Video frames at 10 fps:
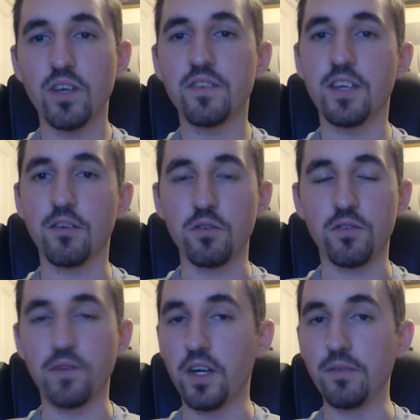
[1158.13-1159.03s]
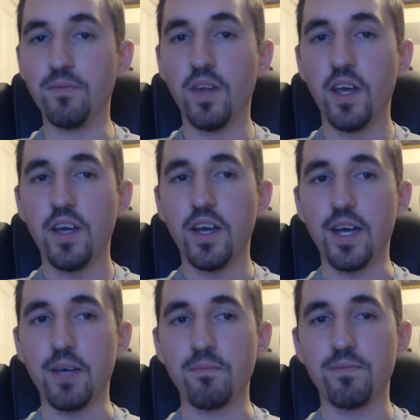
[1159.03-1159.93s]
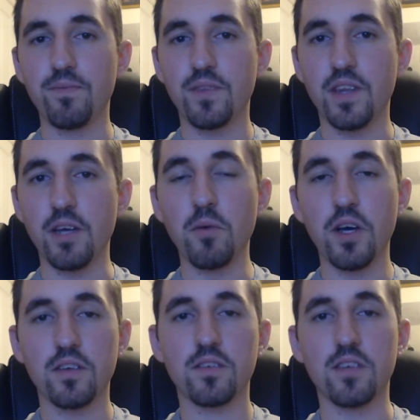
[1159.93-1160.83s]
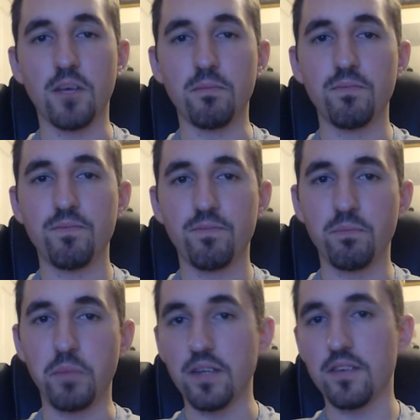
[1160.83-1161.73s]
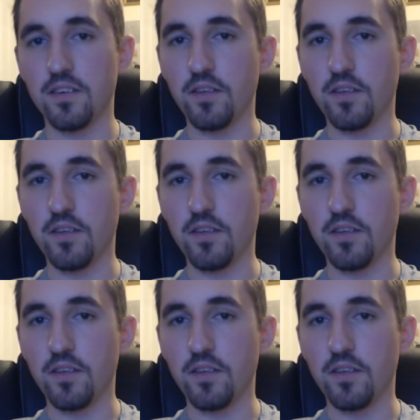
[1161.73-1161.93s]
I think was fine. There were some bits,